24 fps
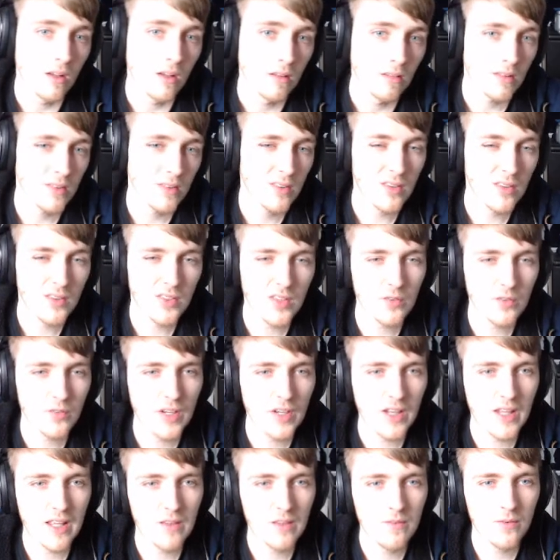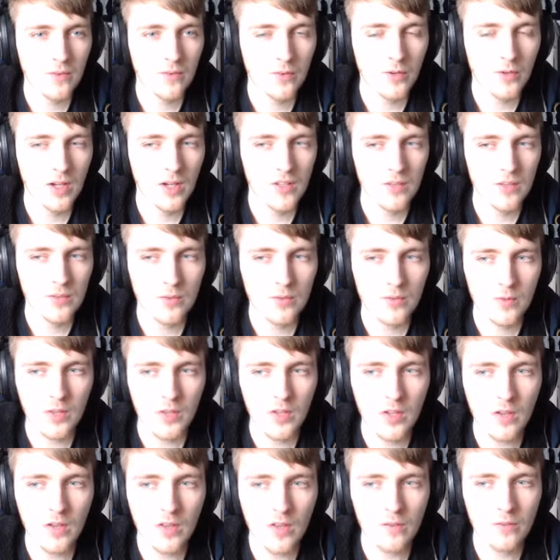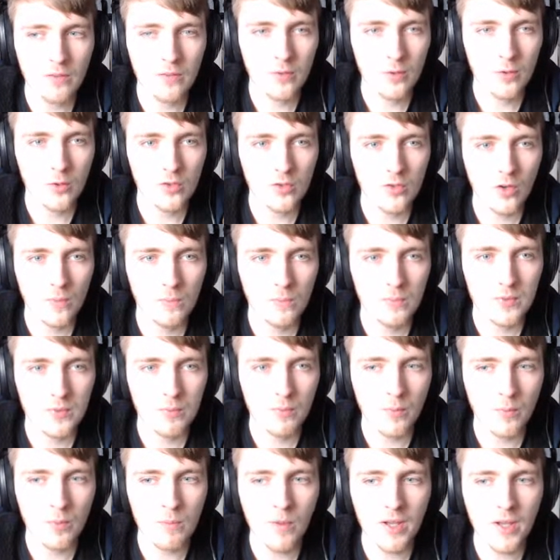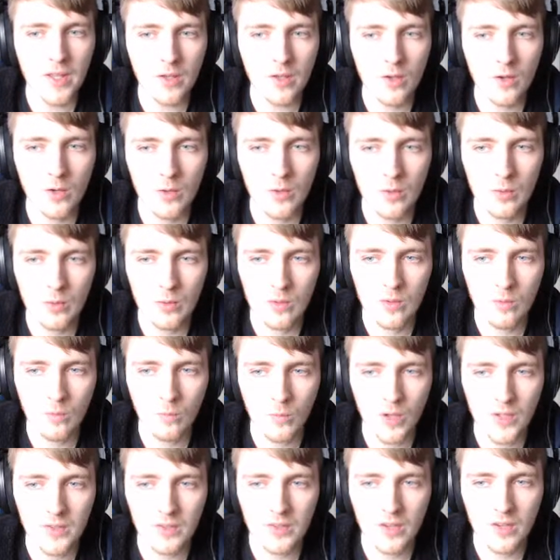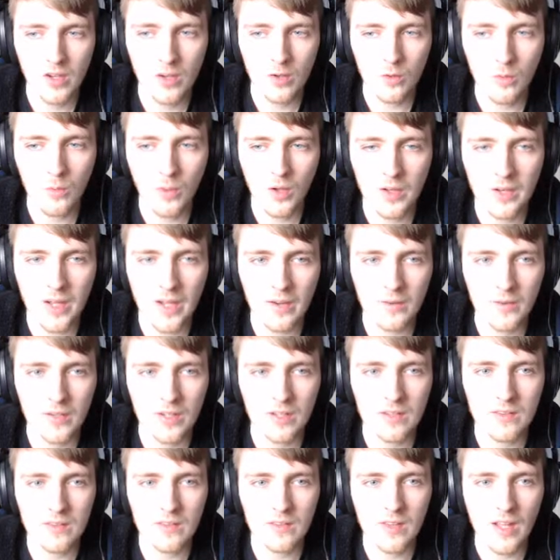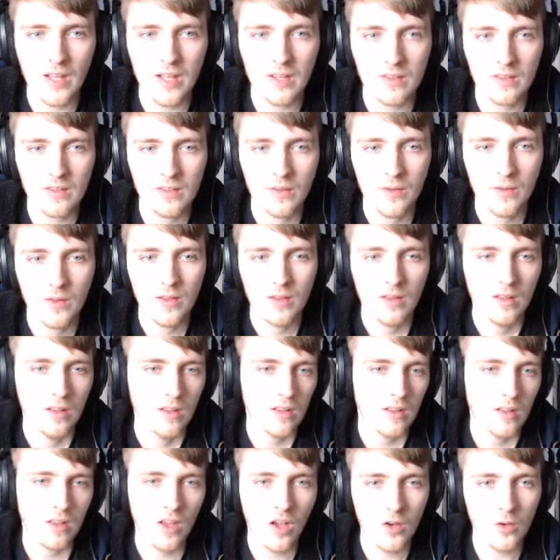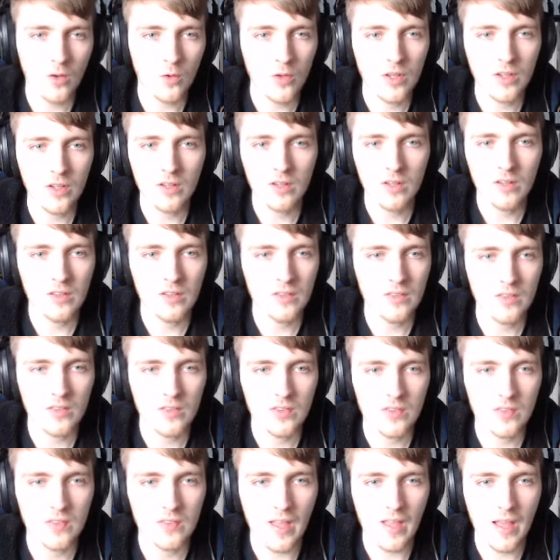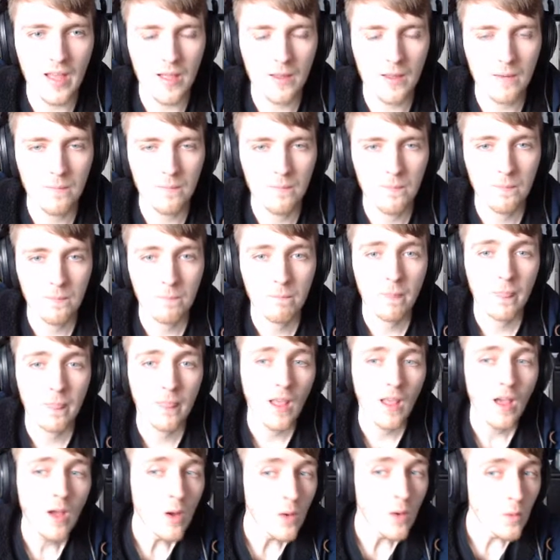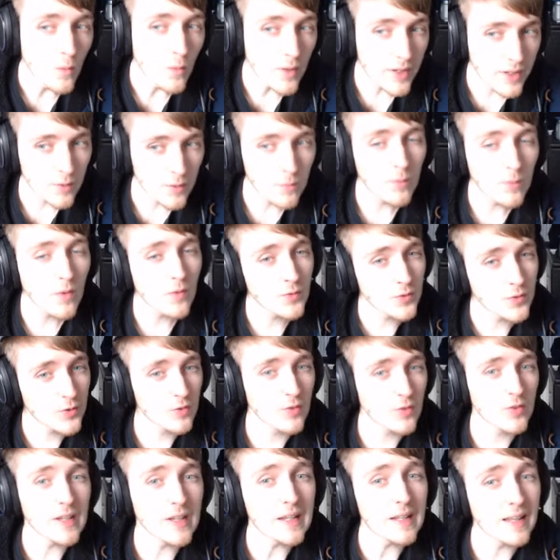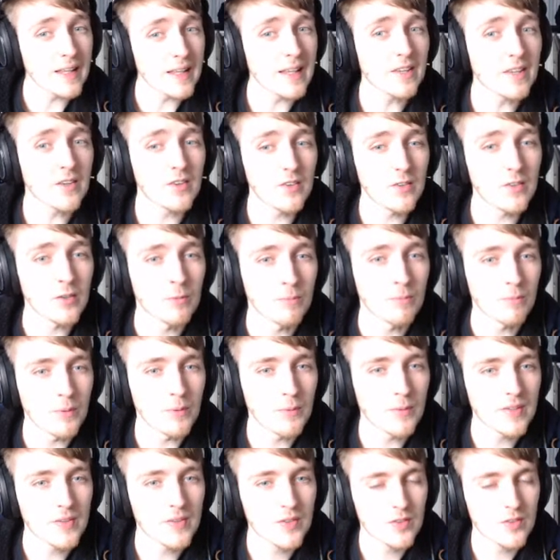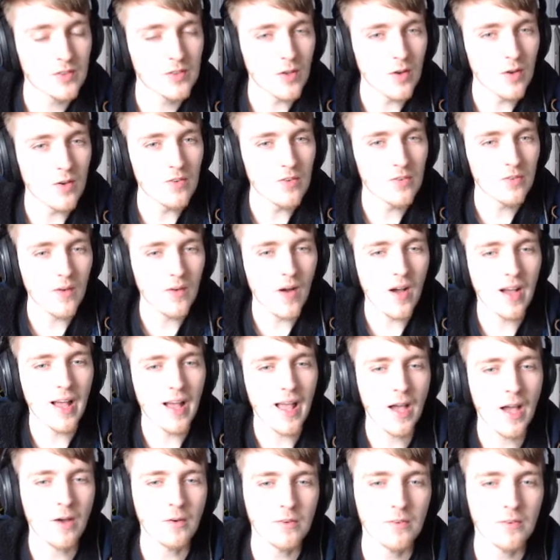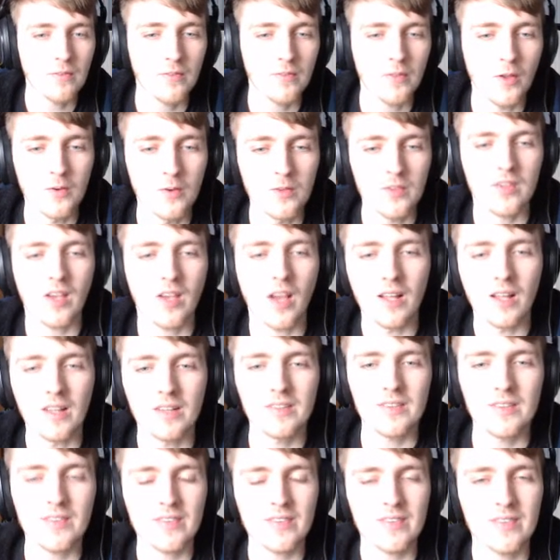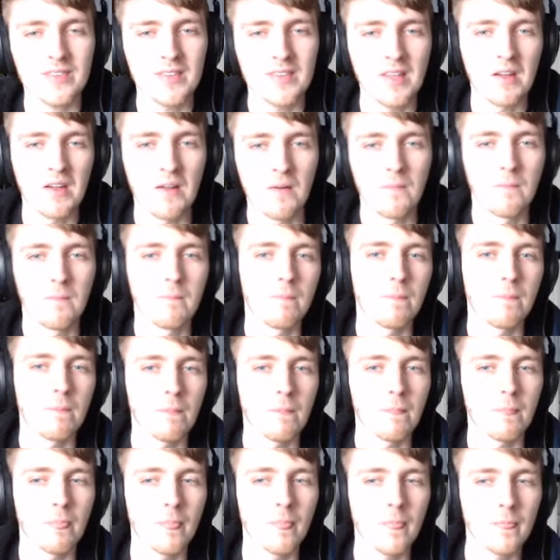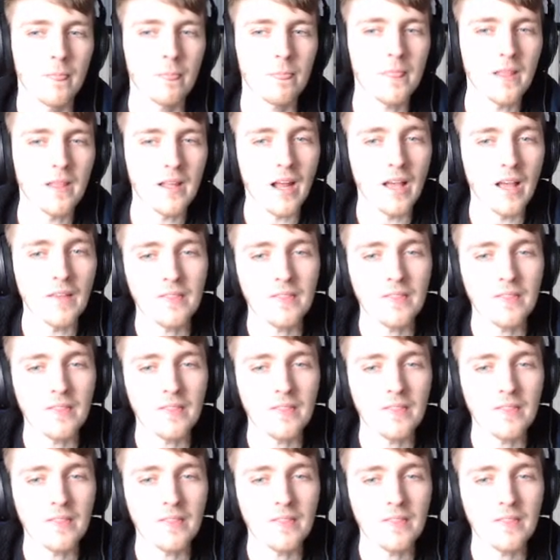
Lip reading: There's nothing really here for us. We've got enough 4-drops, but we might go 1 turtle, 1 errant instead. Gargoyle is just there. Wicked Wolf's really good, but we're so far out of those colours that